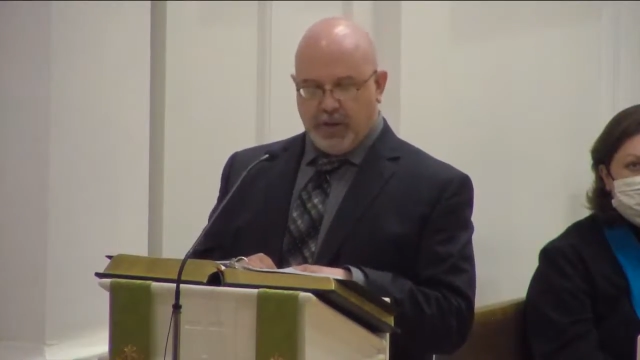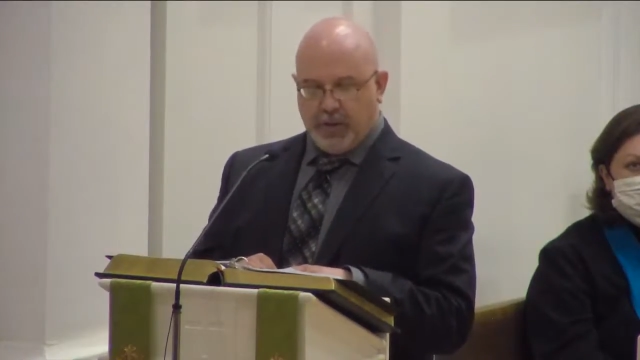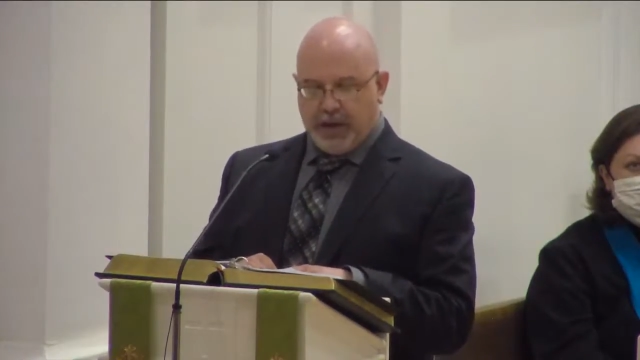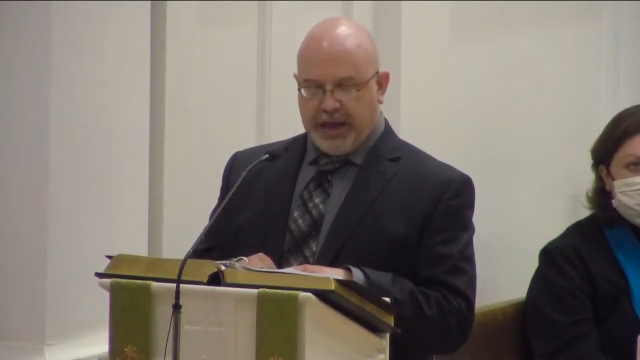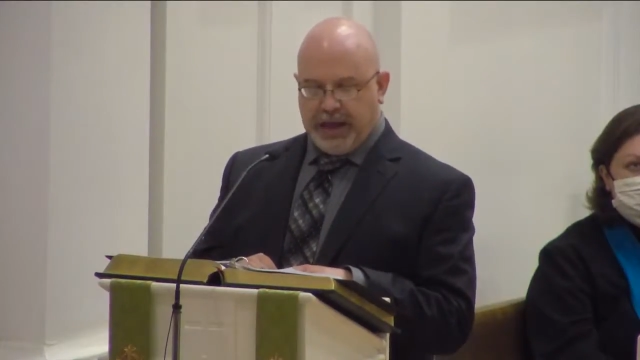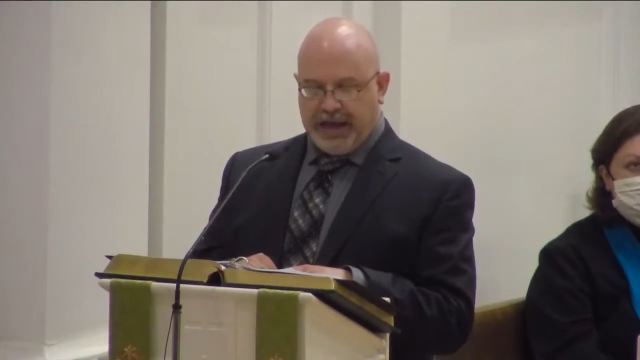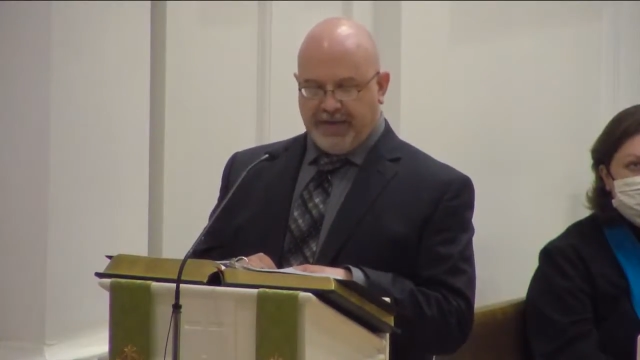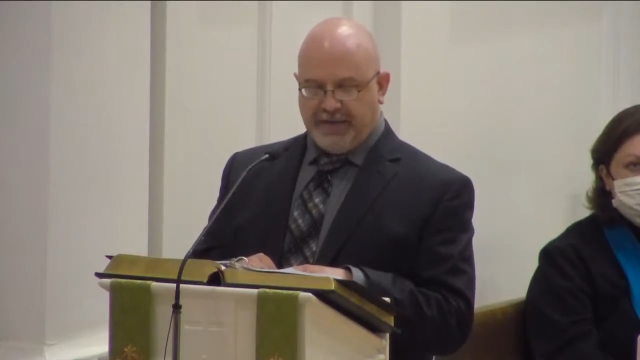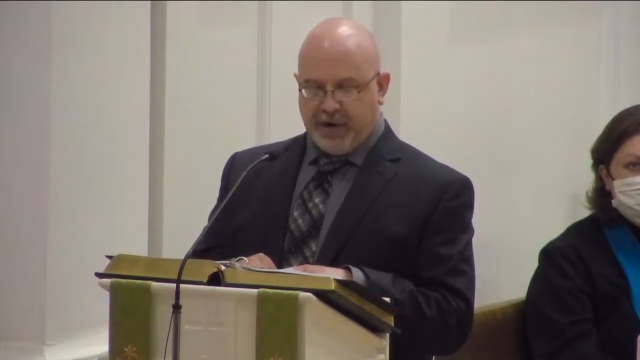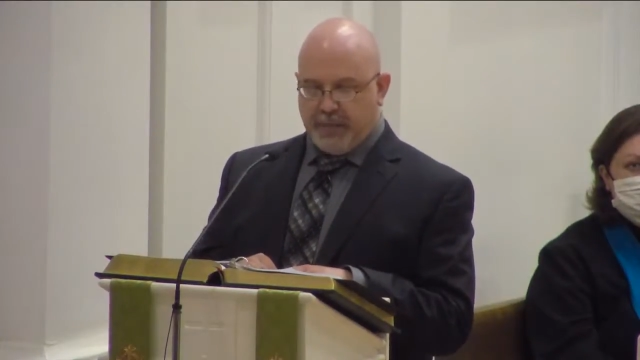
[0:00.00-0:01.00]
We
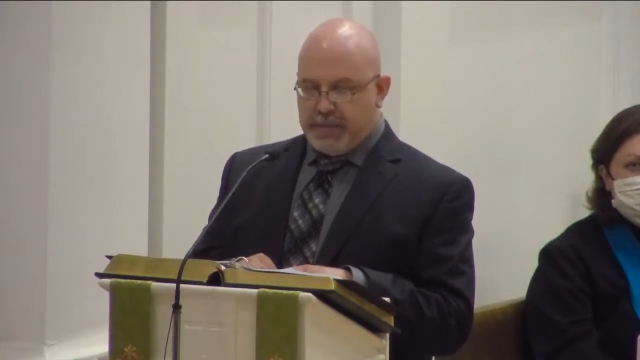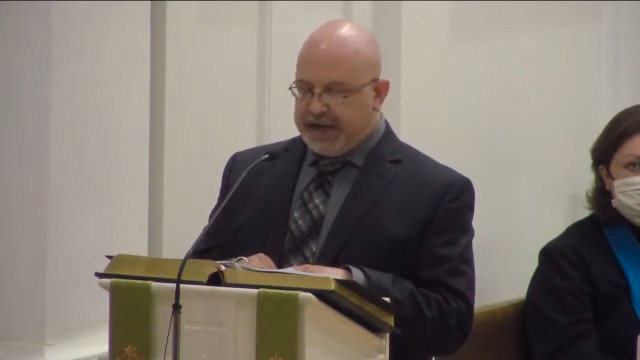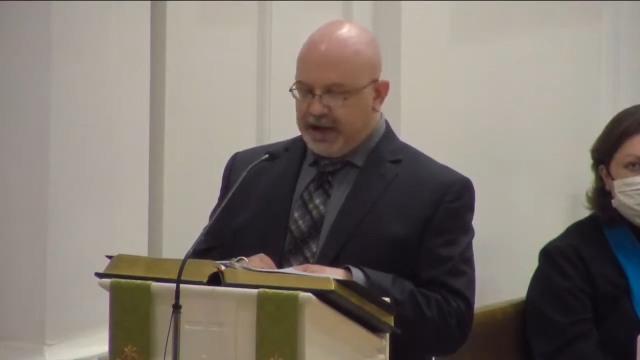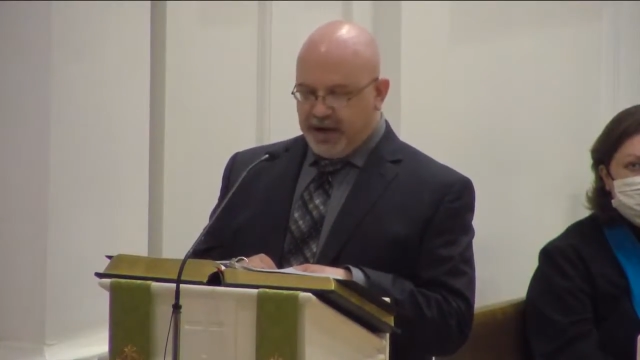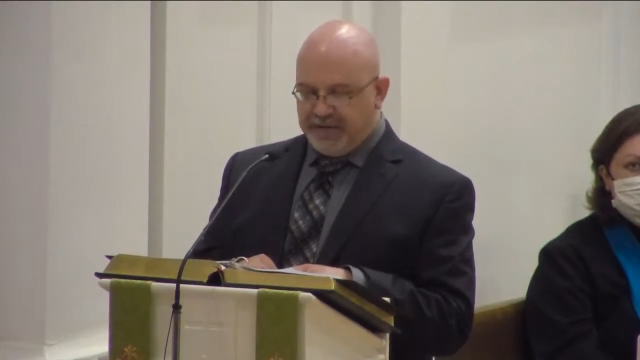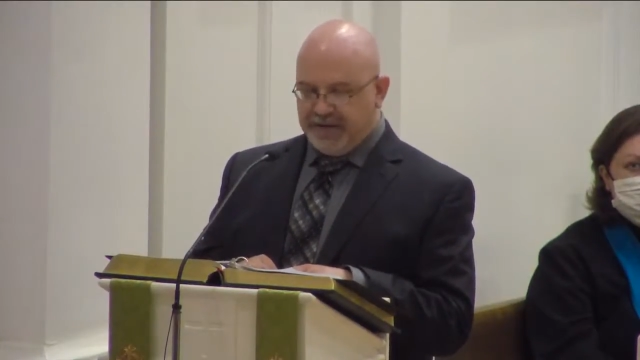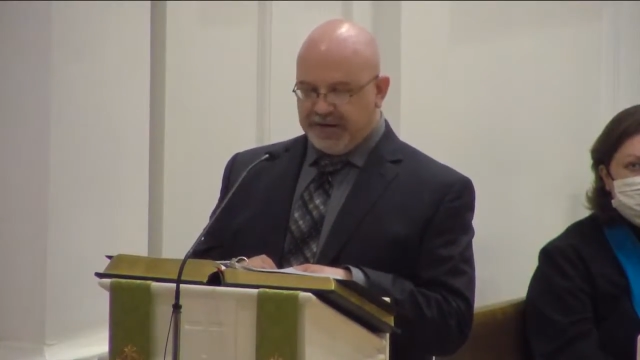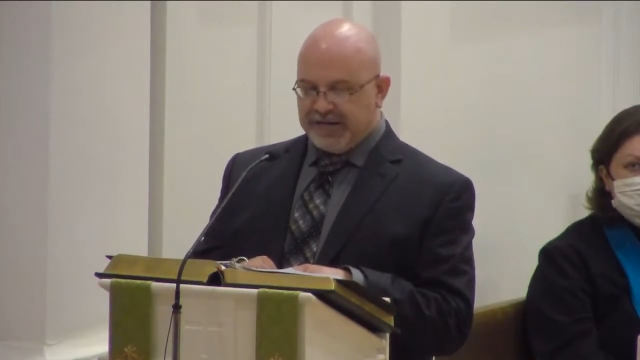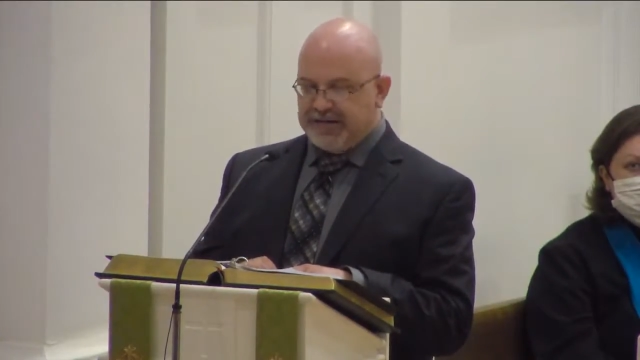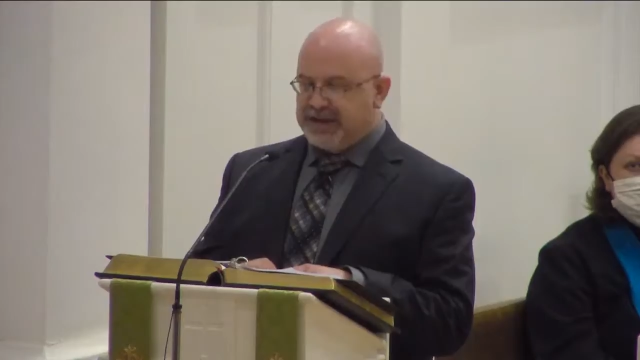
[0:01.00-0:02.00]
have our many
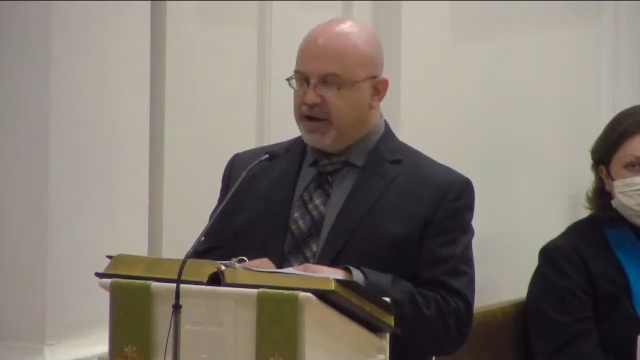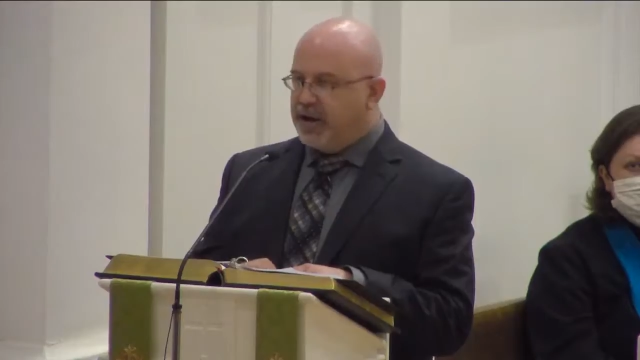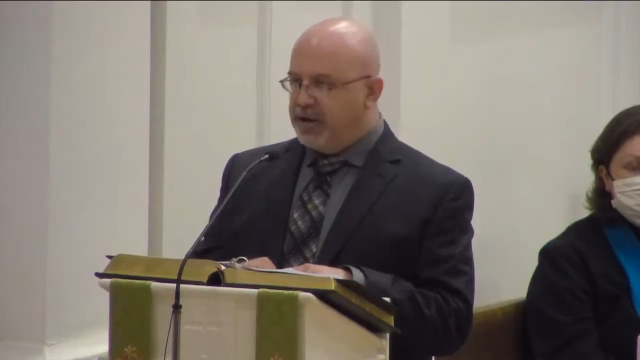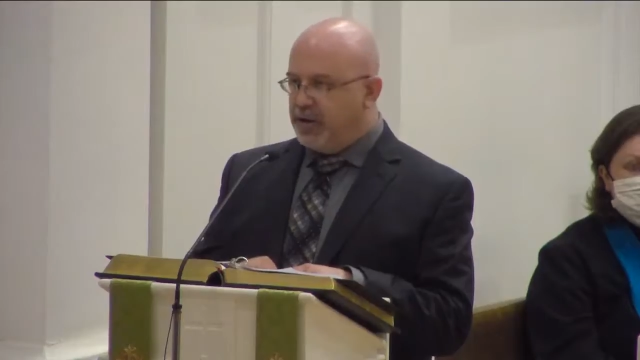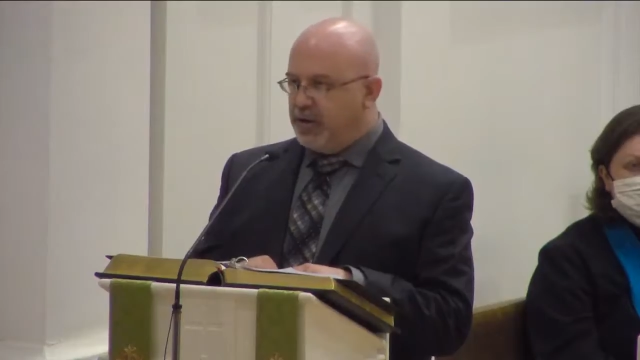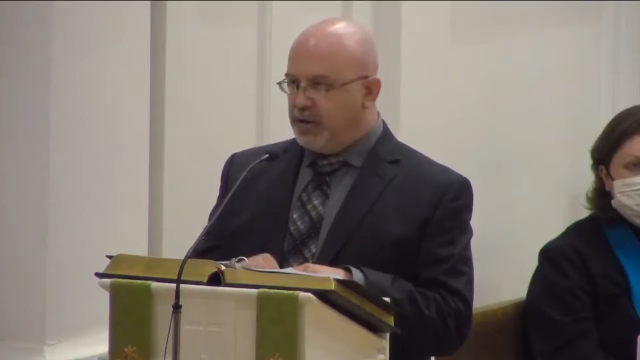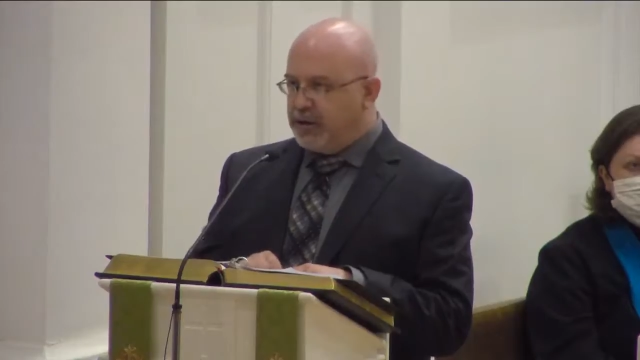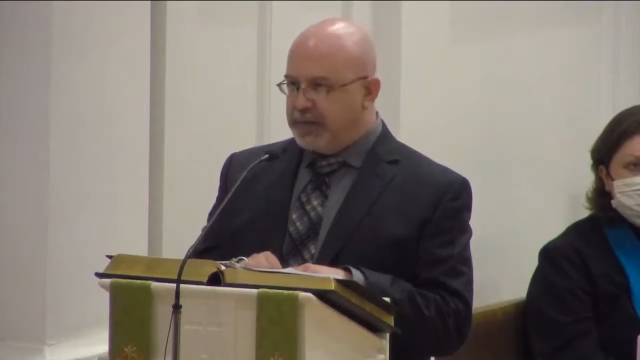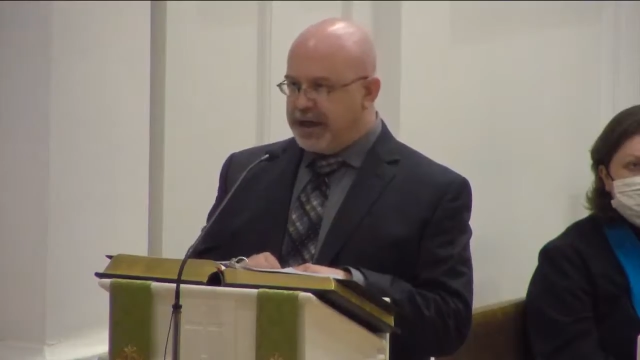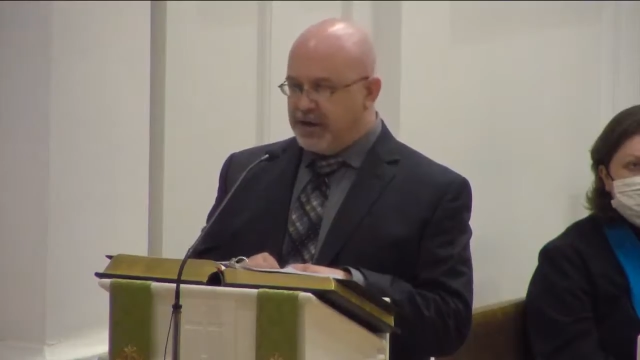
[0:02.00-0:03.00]
efforts in the Congo
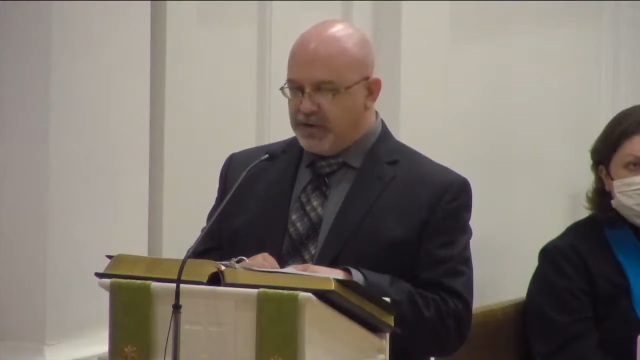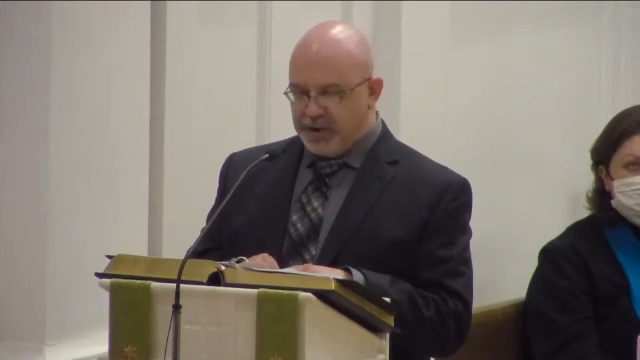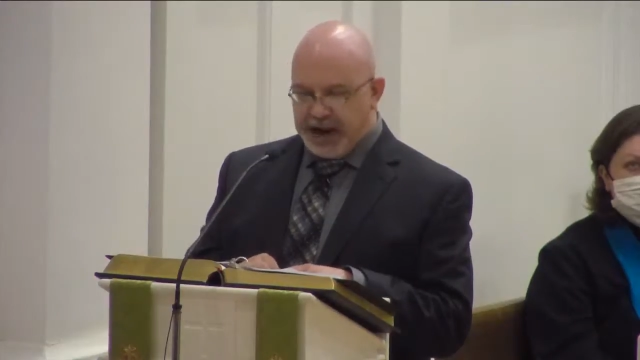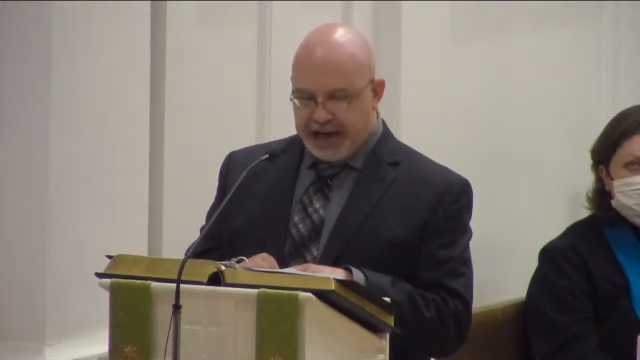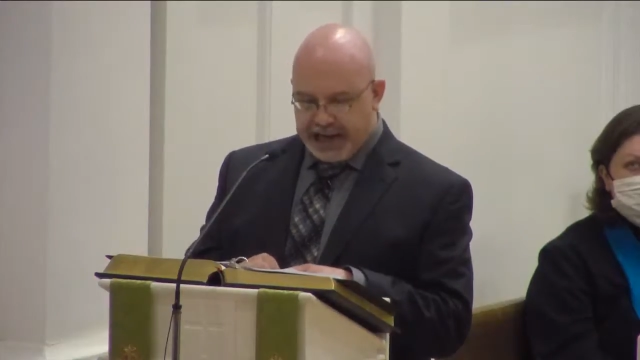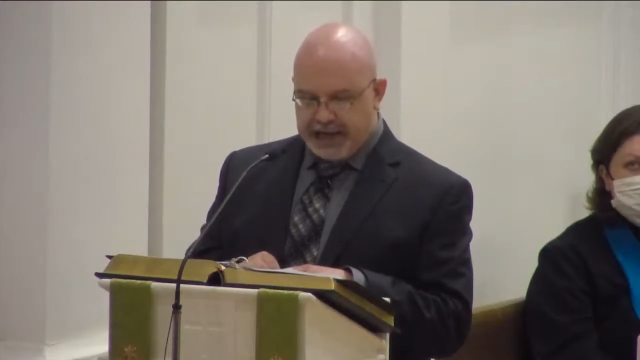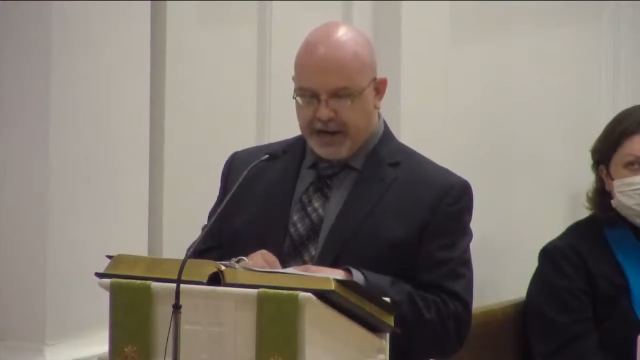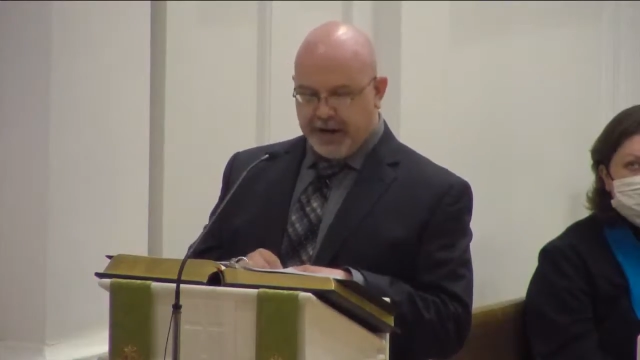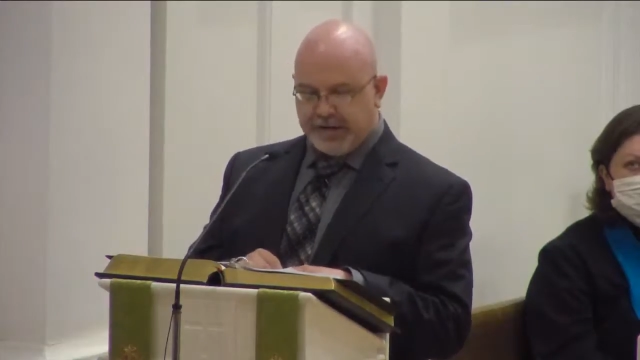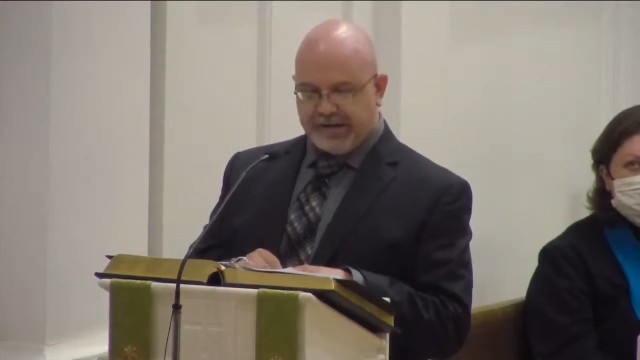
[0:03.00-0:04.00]
going back over 80
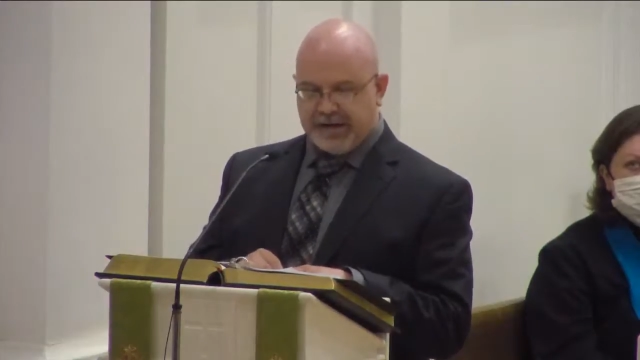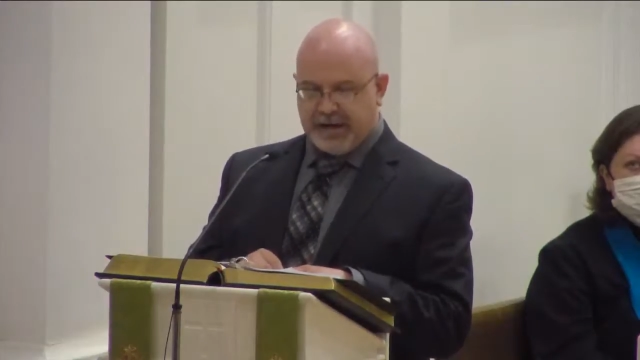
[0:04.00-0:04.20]
years